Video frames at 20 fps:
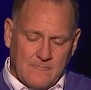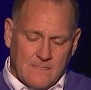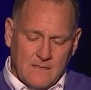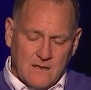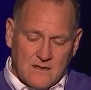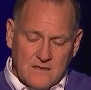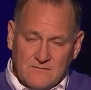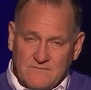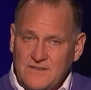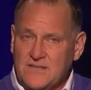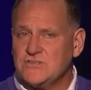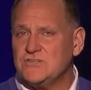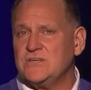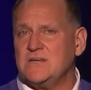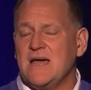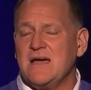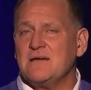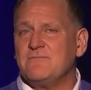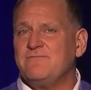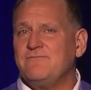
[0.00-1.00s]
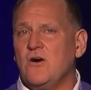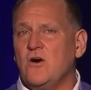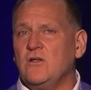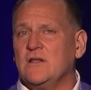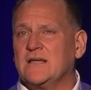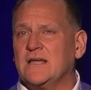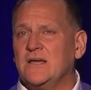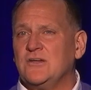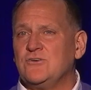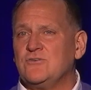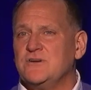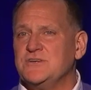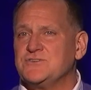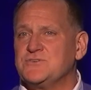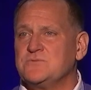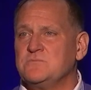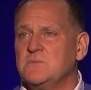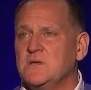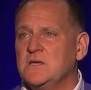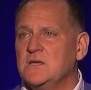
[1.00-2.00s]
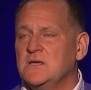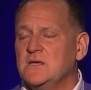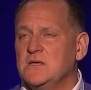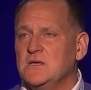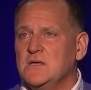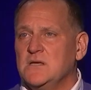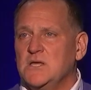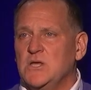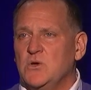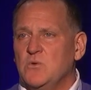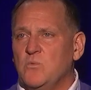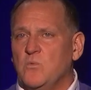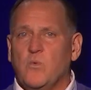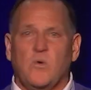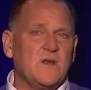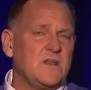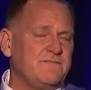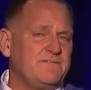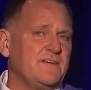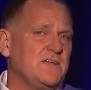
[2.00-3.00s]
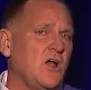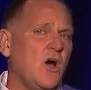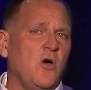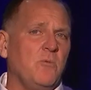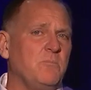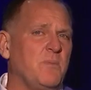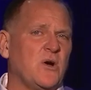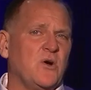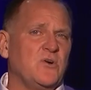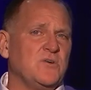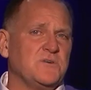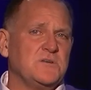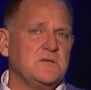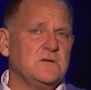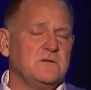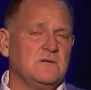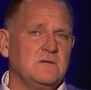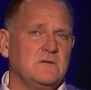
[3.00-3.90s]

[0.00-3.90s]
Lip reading: The conviction I am falling under is, what if it all burned?